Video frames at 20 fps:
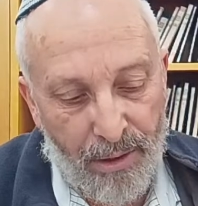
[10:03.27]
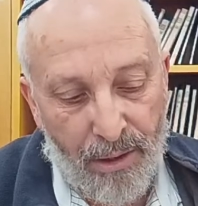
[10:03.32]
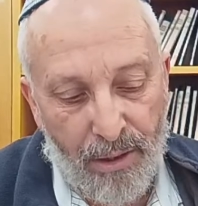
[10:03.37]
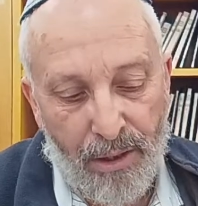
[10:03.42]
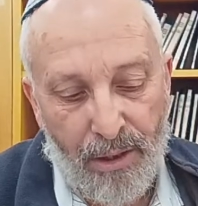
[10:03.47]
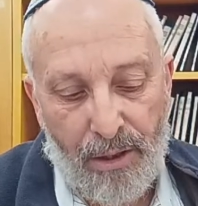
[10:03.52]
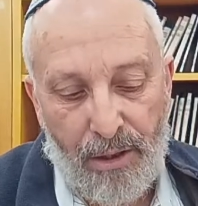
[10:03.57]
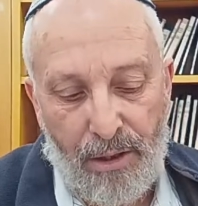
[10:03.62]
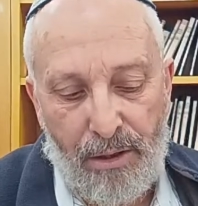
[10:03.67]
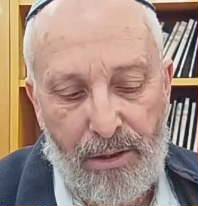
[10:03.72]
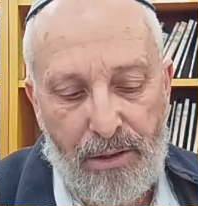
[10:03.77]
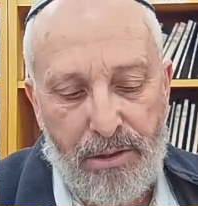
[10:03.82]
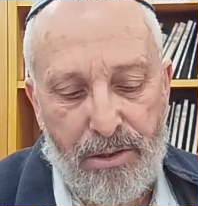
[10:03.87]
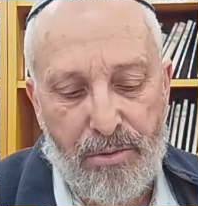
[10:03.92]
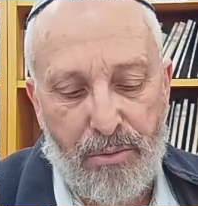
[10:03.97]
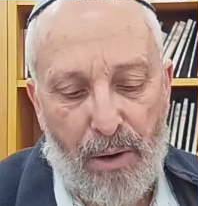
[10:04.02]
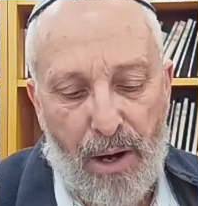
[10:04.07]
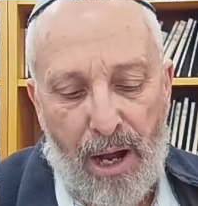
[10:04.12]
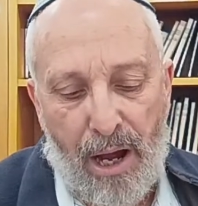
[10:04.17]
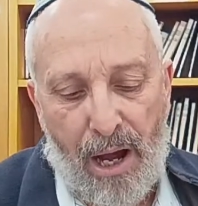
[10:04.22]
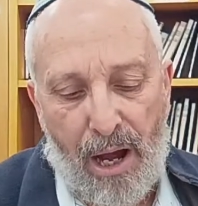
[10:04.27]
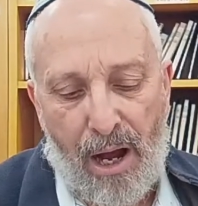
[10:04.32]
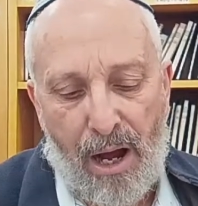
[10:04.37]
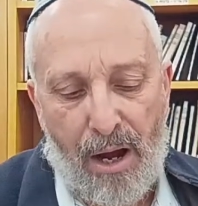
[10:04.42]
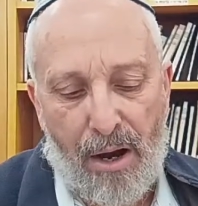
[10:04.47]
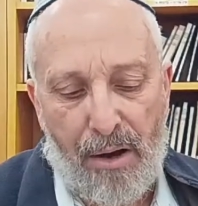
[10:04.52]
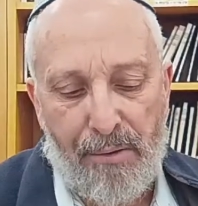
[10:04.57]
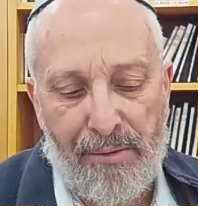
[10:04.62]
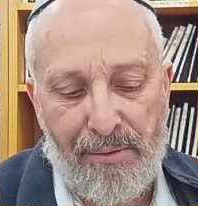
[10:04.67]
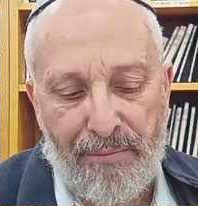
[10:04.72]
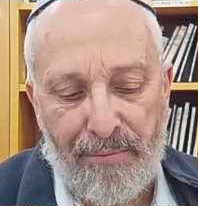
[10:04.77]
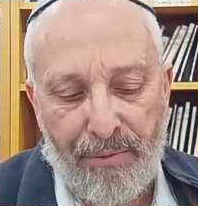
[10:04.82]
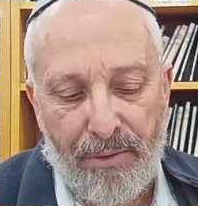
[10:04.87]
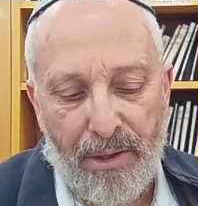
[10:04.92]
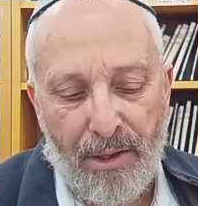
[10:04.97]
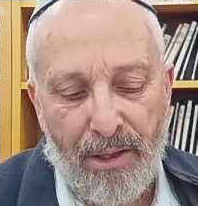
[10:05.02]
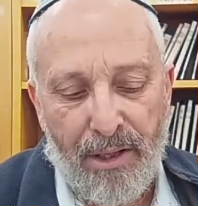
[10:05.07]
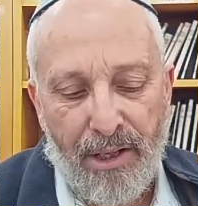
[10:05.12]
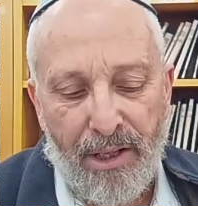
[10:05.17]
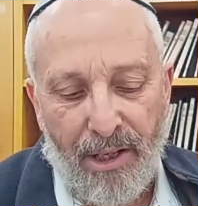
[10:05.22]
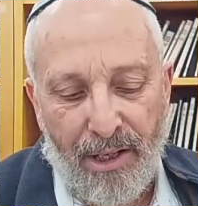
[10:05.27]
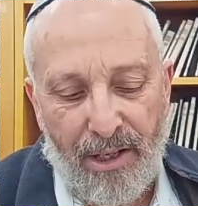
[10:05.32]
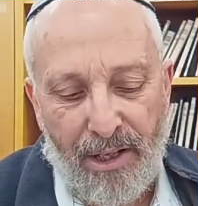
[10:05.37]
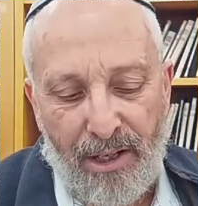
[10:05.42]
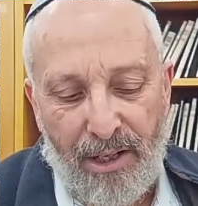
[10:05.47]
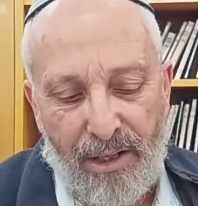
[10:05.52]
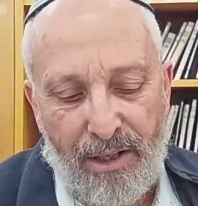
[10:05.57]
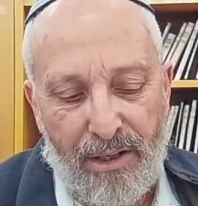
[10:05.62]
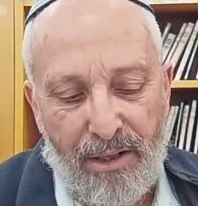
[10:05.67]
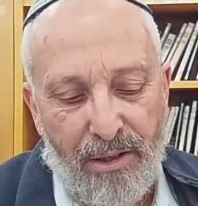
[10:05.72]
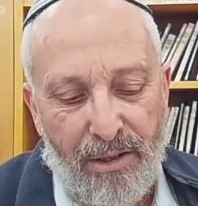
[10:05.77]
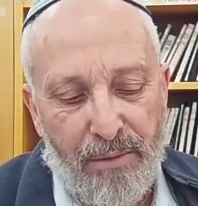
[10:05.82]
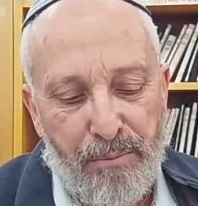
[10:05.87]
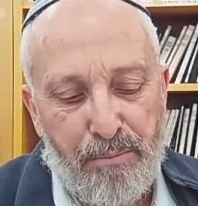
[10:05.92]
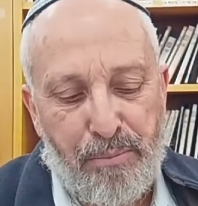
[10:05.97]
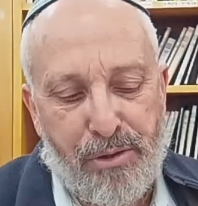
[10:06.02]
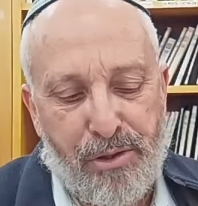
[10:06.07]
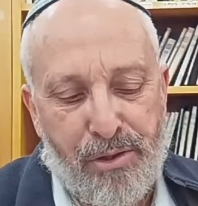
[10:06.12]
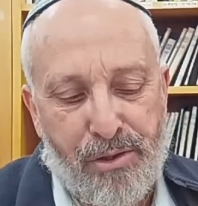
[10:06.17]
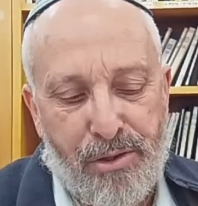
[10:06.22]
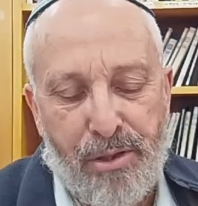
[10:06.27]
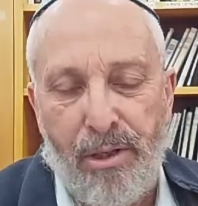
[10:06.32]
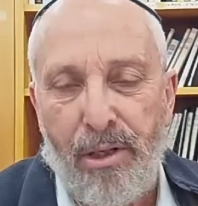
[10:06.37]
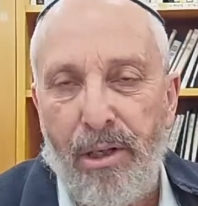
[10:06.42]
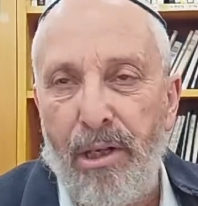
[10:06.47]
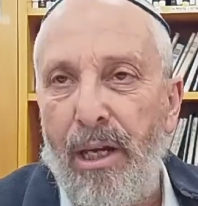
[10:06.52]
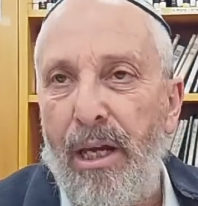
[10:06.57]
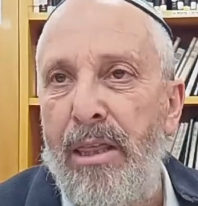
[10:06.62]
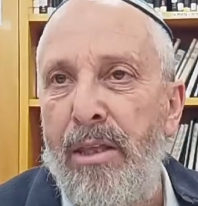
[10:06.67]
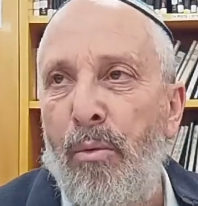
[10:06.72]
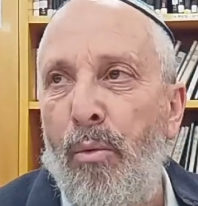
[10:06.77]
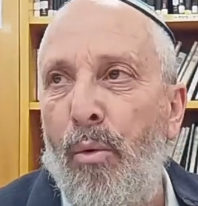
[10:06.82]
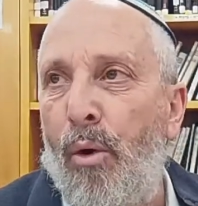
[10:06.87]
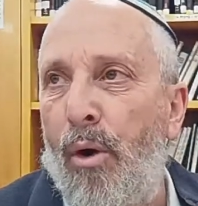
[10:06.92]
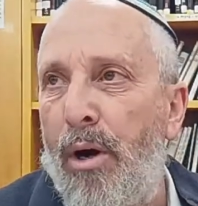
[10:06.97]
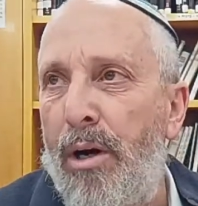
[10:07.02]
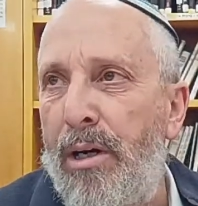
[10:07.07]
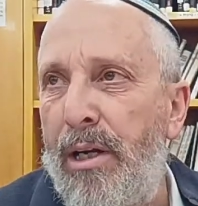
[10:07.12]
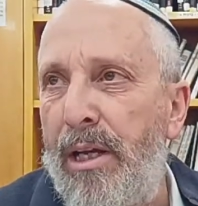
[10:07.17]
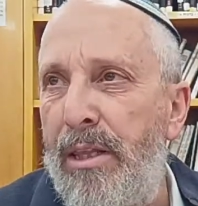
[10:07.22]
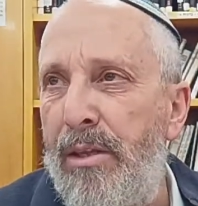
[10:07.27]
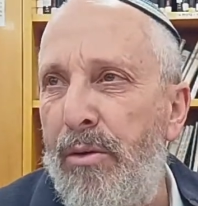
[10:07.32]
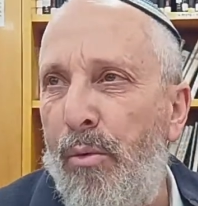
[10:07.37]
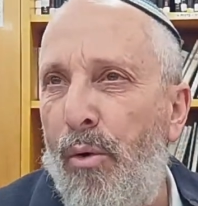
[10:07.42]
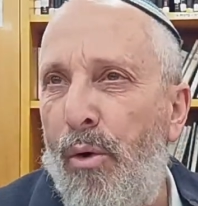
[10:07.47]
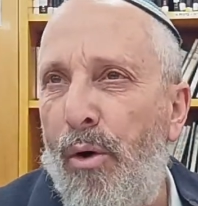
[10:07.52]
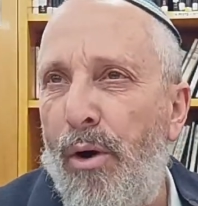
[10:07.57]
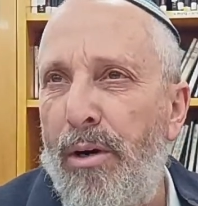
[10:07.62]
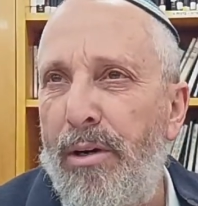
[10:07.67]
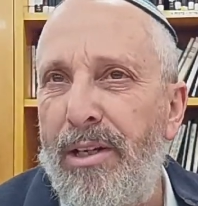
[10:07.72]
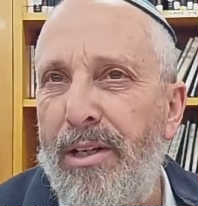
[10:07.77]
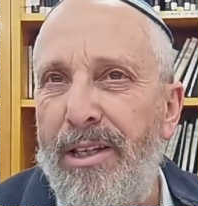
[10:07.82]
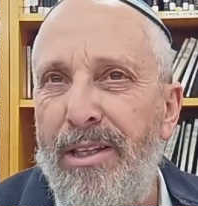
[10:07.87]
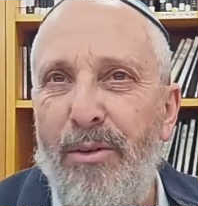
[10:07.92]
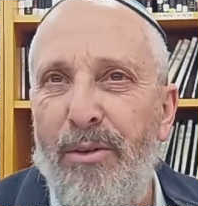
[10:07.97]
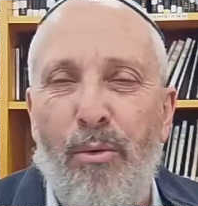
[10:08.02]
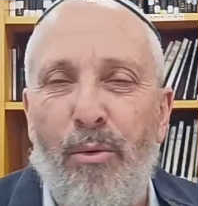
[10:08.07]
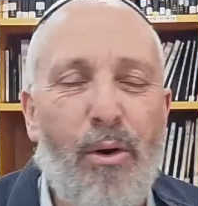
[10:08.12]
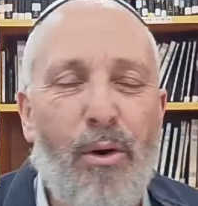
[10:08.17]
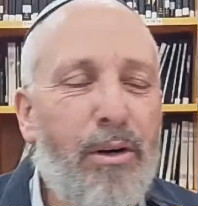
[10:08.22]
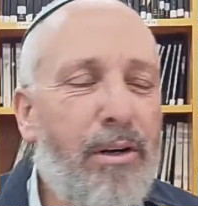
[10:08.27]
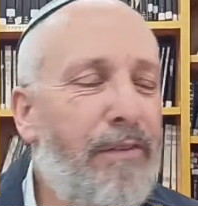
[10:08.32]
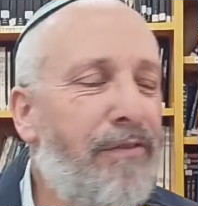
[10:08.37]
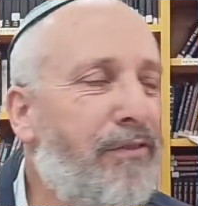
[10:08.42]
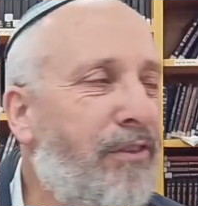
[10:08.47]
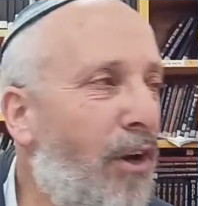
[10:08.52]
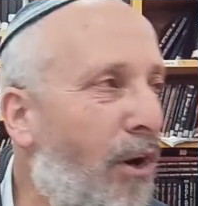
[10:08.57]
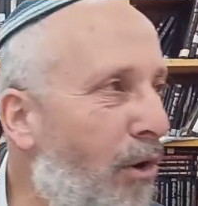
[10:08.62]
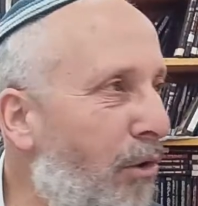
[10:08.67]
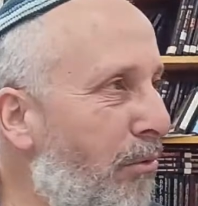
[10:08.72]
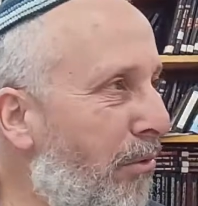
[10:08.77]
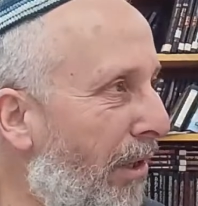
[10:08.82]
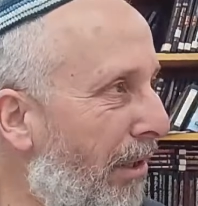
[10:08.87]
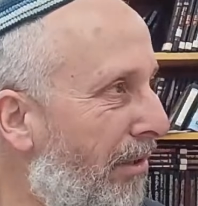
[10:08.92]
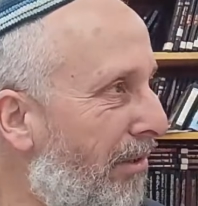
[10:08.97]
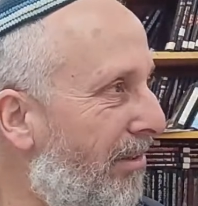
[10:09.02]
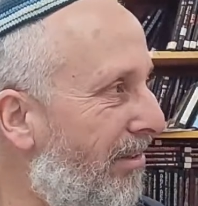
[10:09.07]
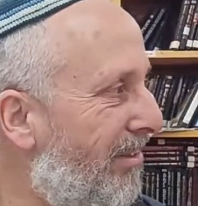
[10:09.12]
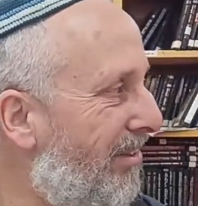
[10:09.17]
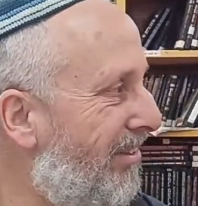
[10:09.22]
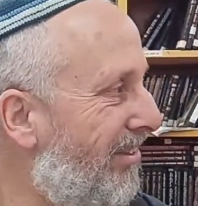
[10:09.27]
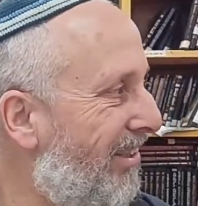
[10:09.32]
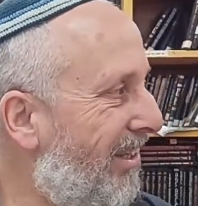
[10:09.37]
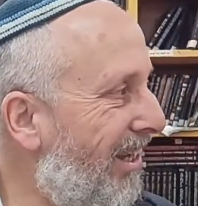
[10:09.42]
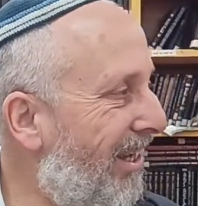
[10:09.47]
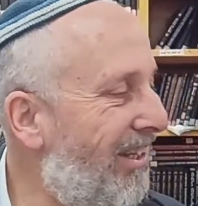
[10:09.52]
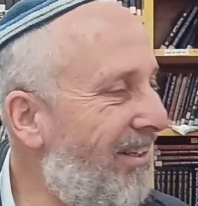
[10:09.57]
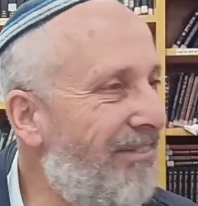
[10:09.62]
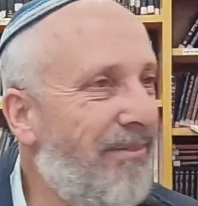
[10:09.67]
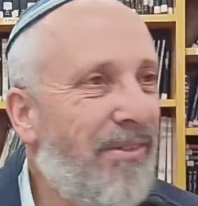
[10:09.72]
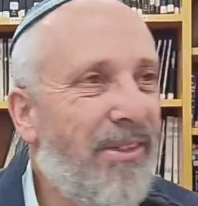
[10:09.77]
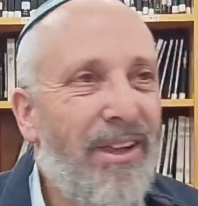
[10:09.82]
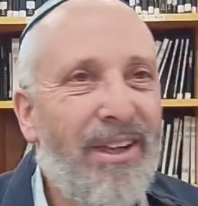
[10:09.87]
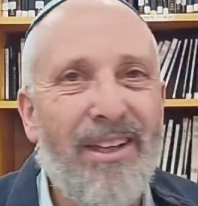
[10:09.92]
He's wow. In the war of Torah. Okay?